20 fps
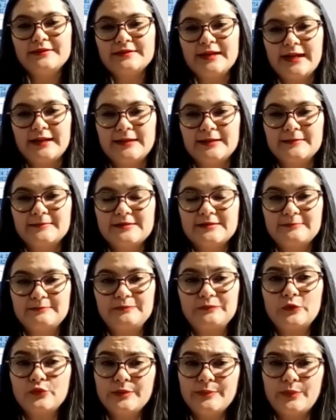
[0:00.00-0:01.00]
signups
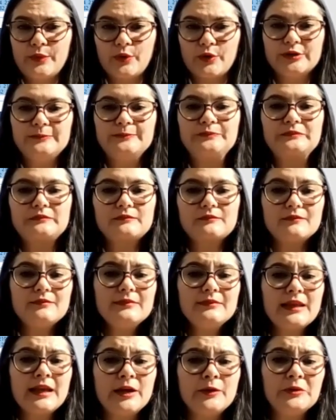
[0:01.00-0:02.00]
report,
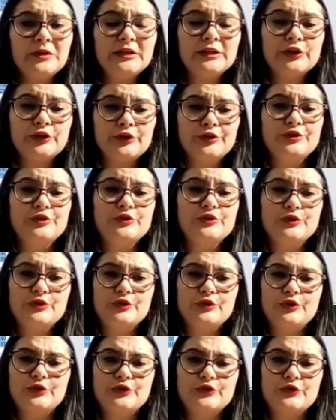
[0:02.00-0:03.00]
I will encourage you to
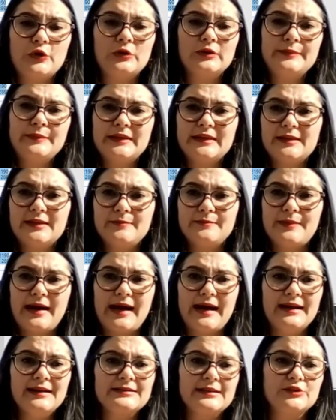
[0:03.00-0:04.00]
use all the piggybacks,